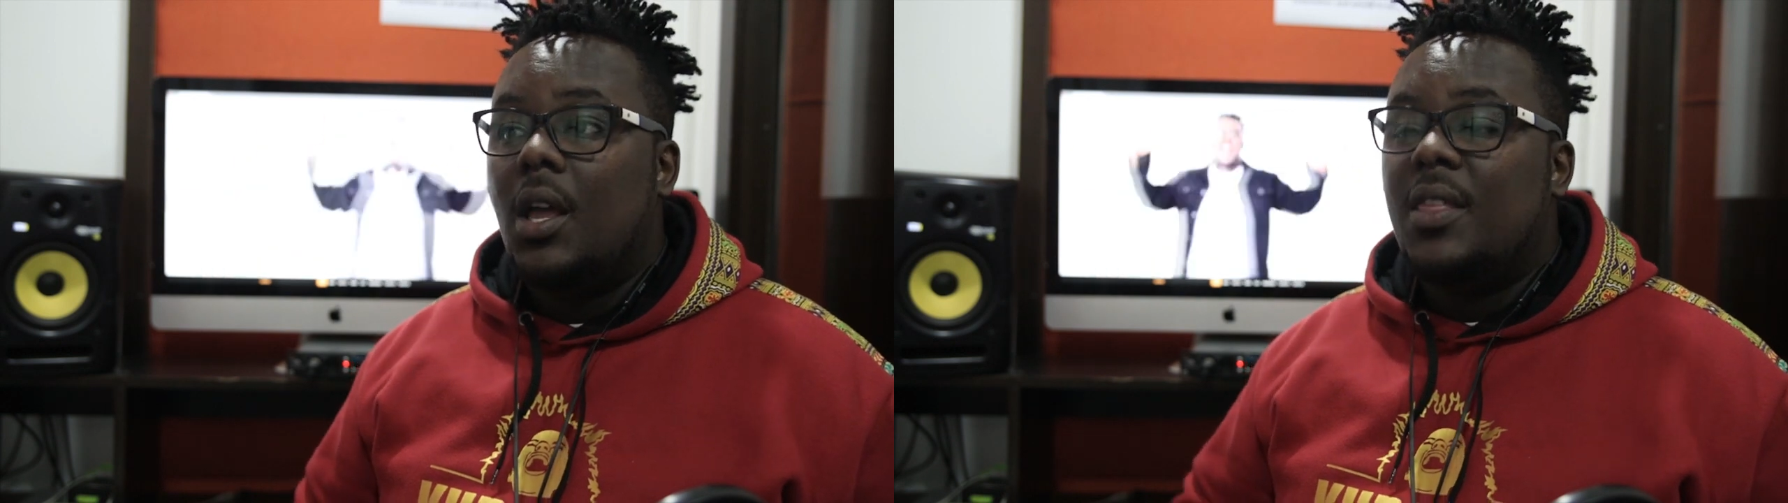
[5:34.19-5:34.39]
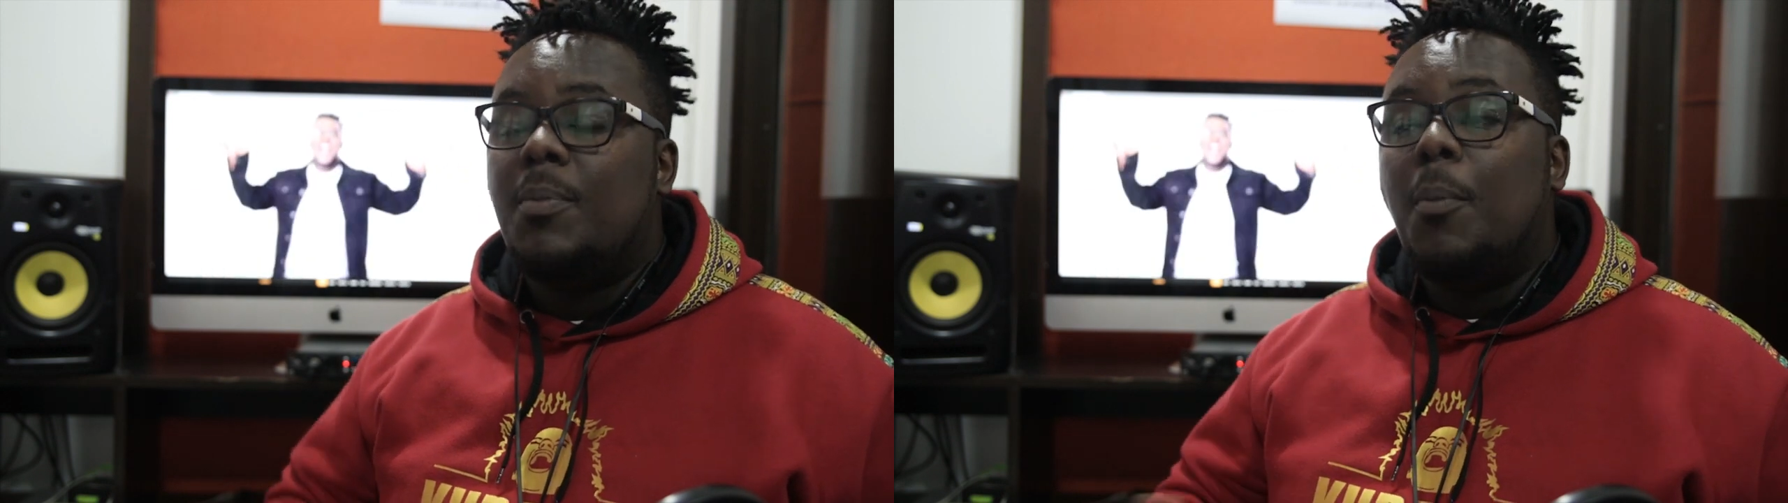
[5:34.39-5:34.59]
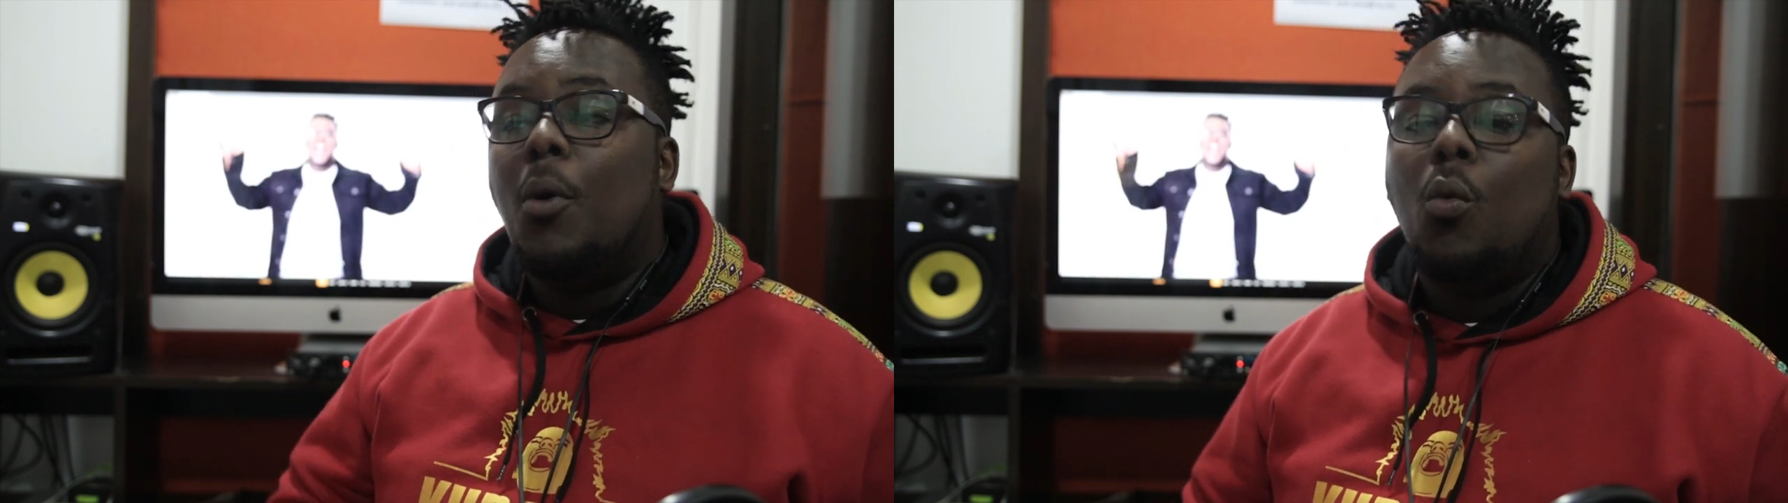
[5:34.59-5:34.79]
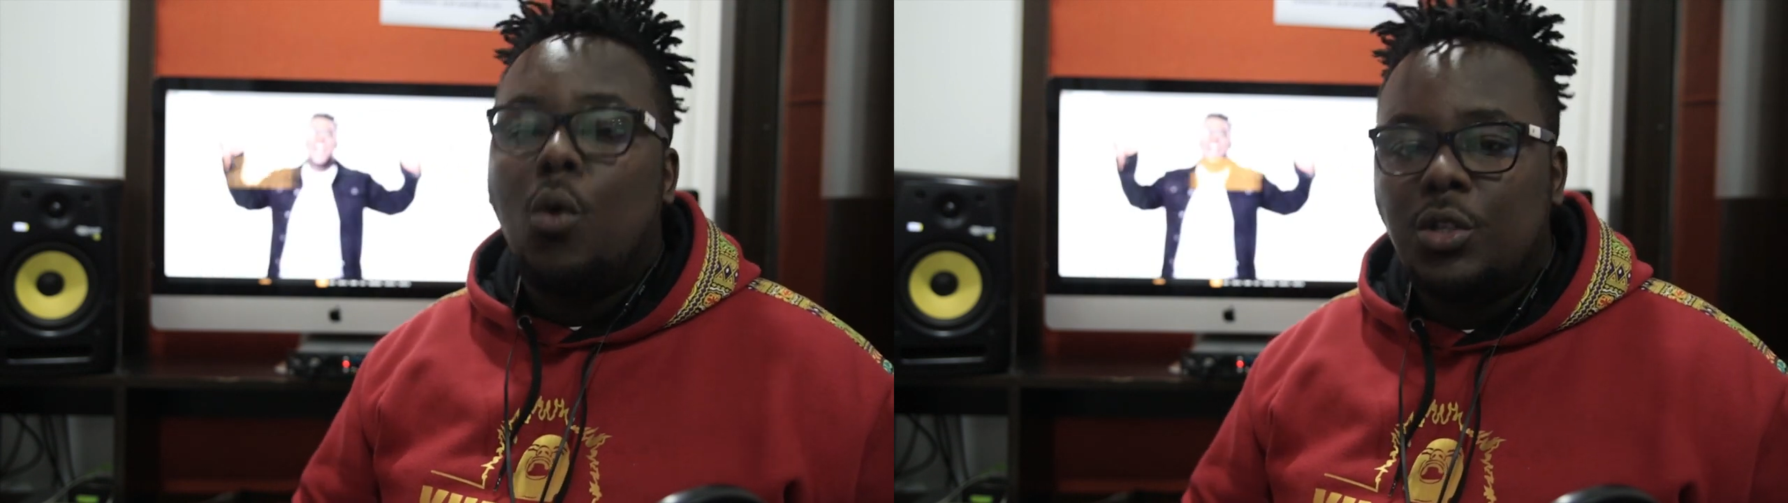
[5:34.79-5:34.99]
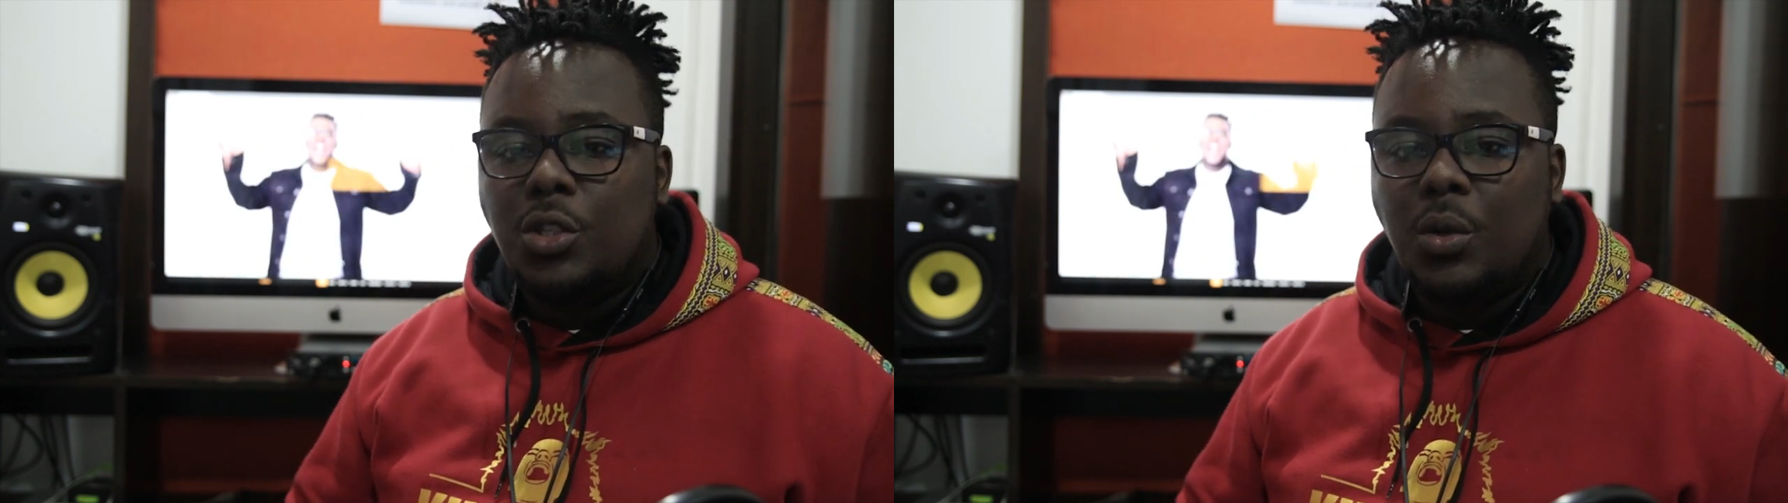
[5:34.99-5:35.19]
the people
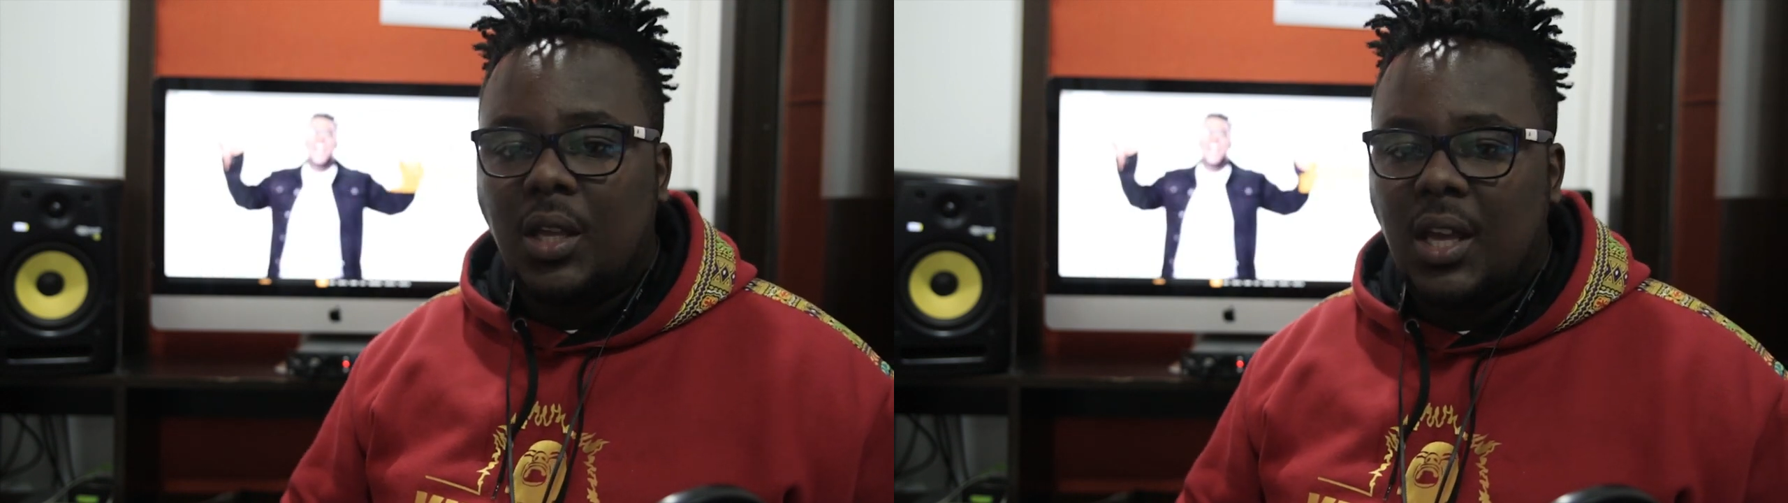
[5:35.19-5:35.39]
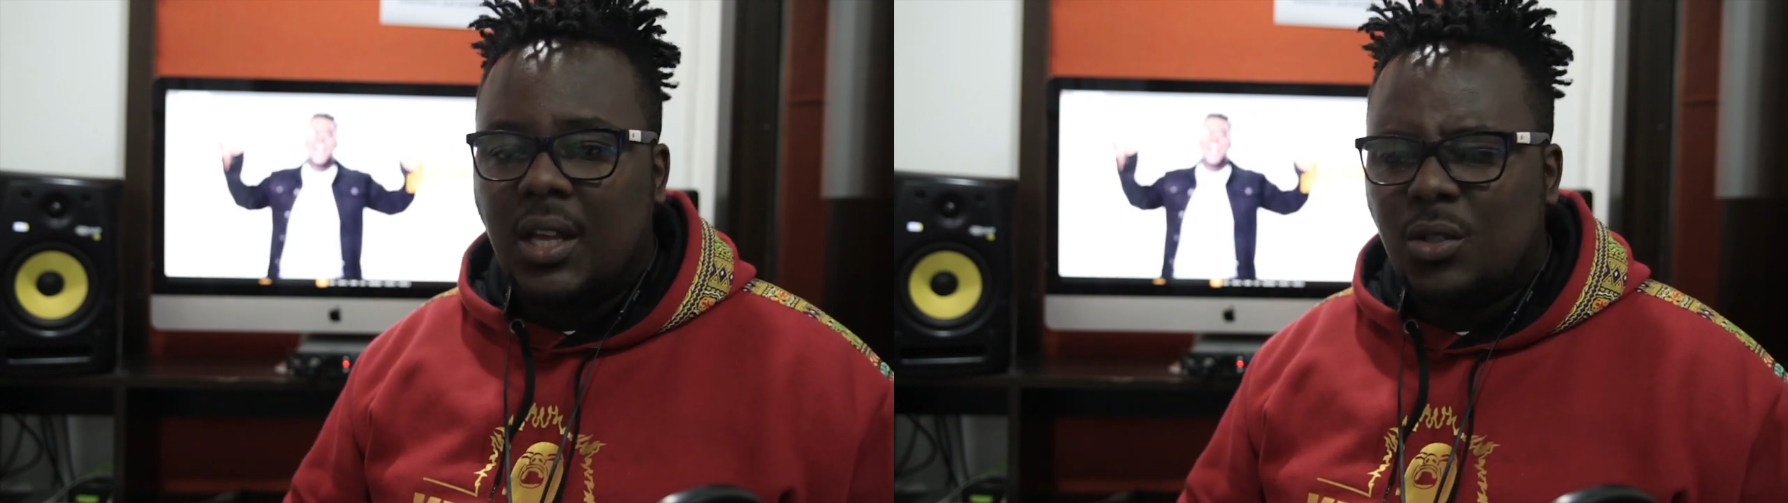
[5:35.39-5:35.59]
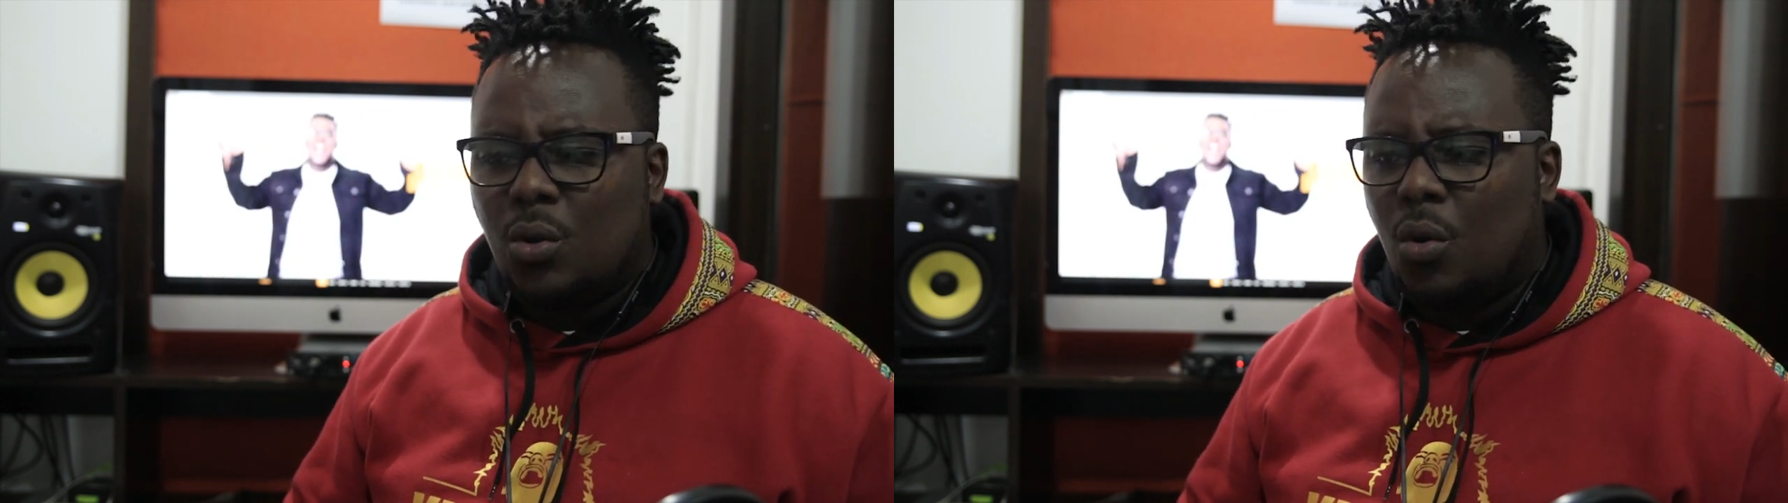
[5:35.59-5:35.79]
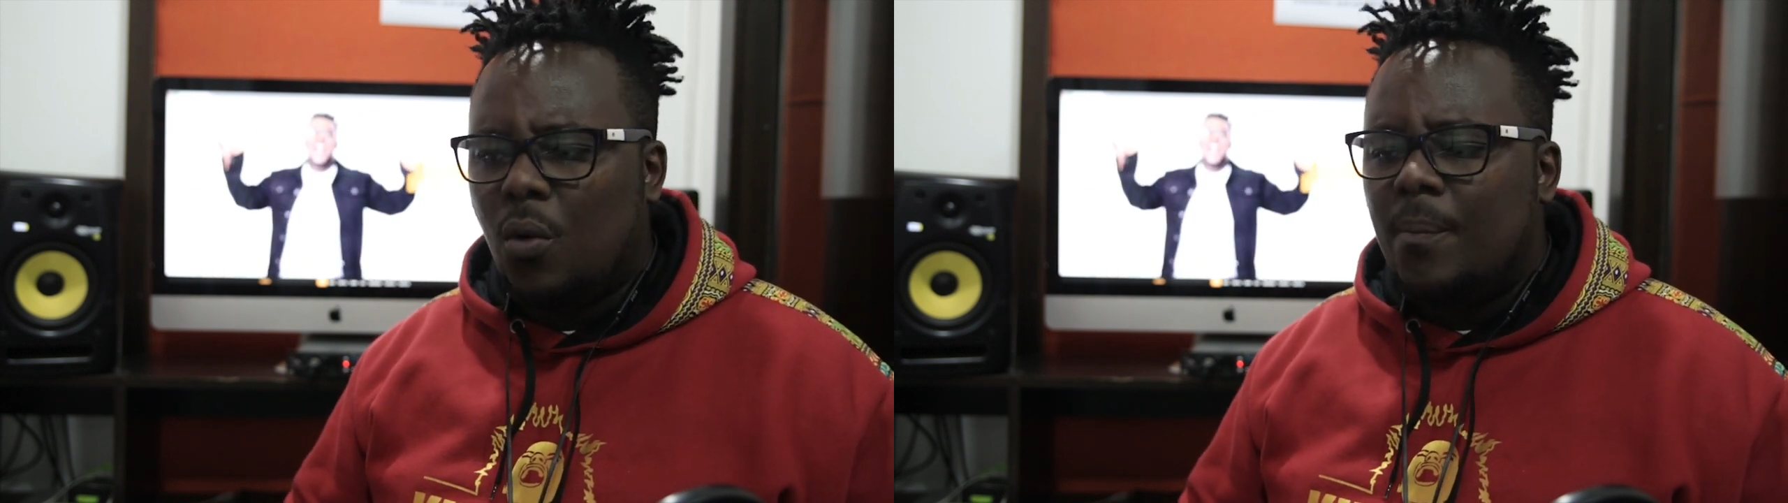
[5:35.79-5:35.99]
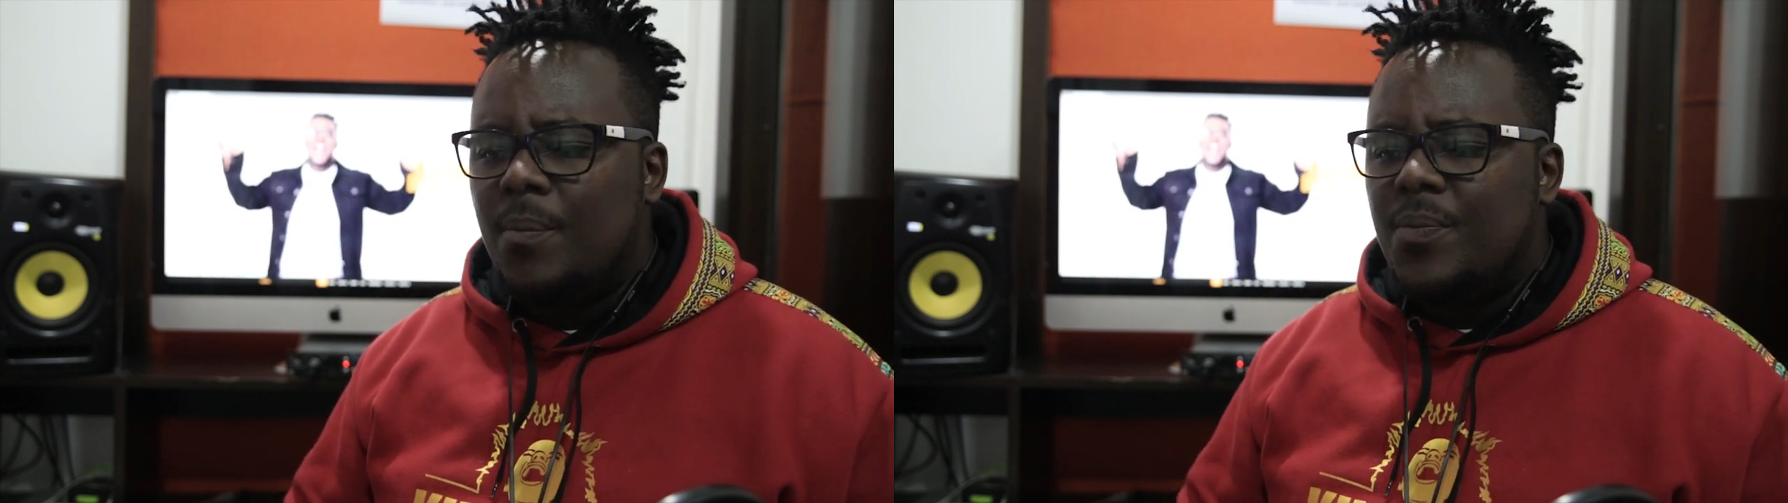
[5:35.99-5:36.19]
want to hear. So